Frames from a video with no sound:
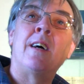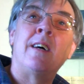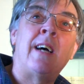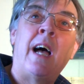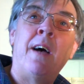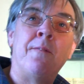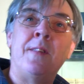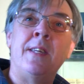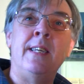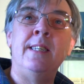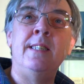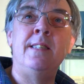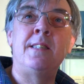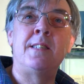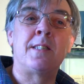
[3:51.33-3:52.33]
have
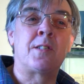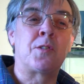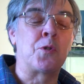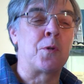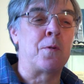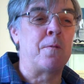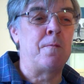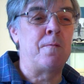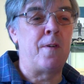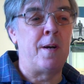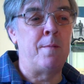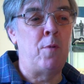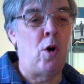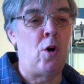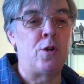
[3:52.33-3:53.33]
these sort of
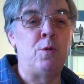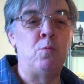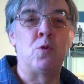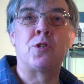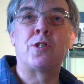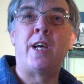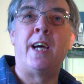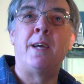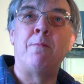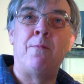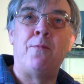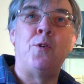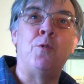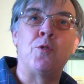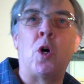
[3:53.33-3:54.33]
um, Hollywood type
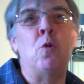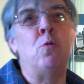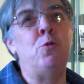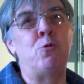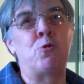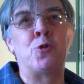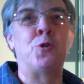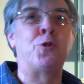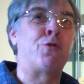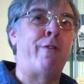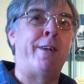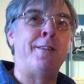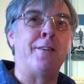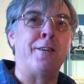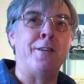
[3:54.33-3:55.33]
views. Oh, you shouldn't
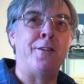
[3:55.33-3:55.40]
surrender.